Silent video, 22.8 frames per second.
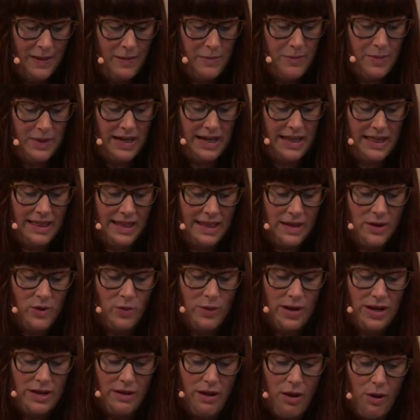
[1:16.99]
But I think
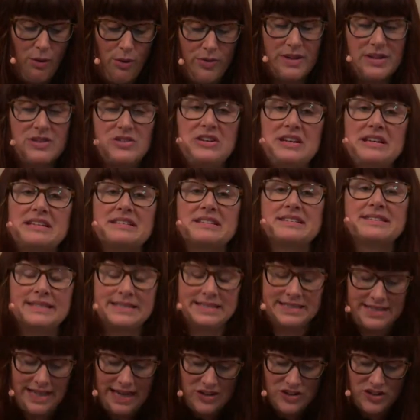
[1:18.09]
we know that Jesus'
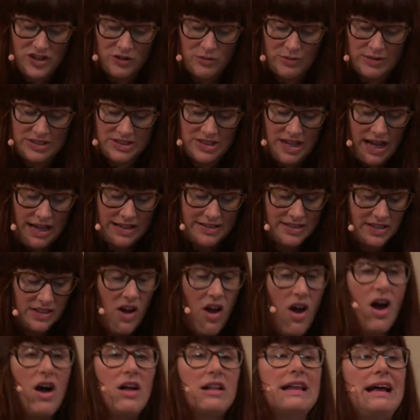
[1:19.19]
intention was not to
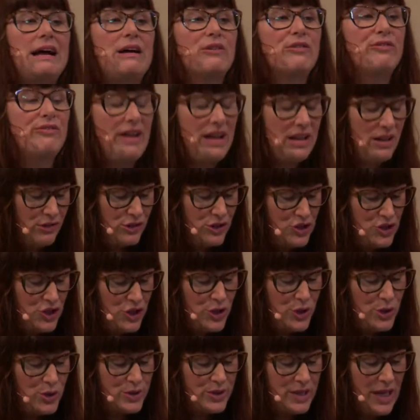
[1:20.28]
call out fellow
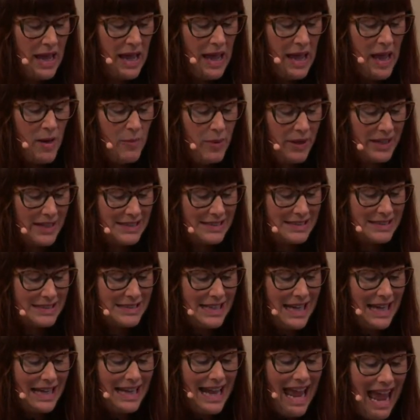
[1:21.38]
Jews, but
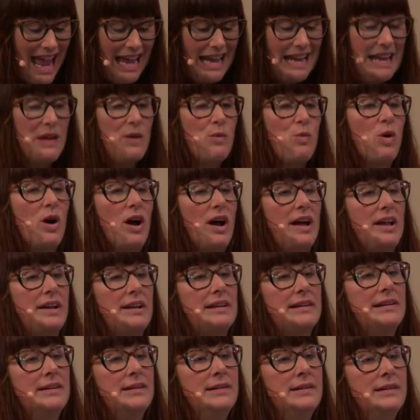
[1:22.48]
instead
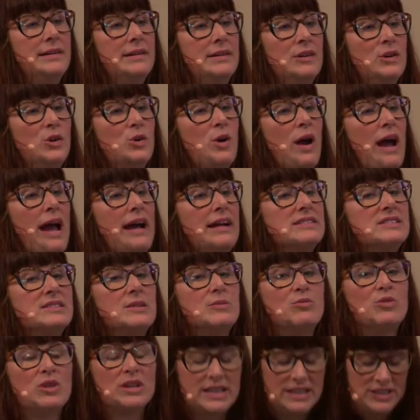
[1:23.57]
anyone who had
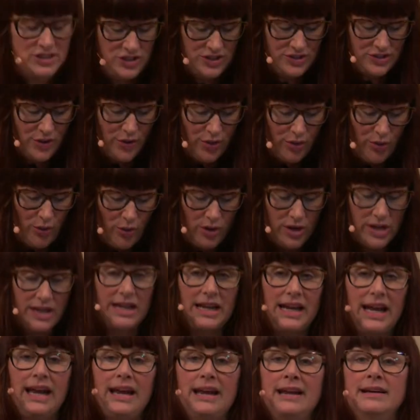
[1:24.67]
some religious
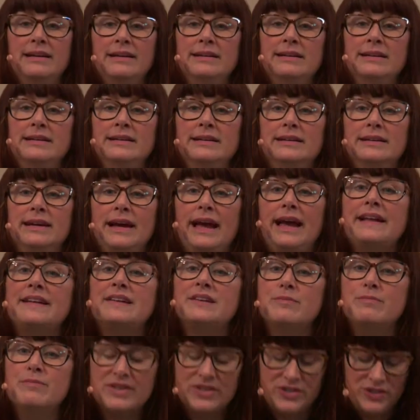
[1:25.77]
authority
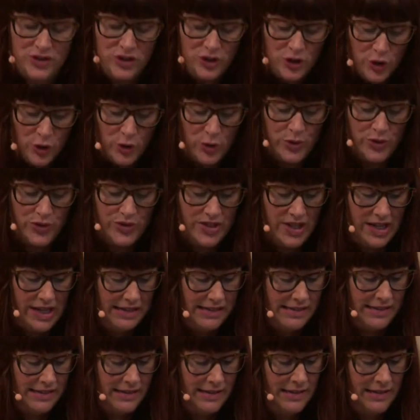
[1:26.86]
and misused
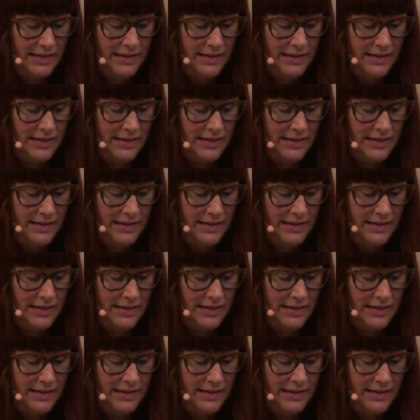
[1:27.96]
it,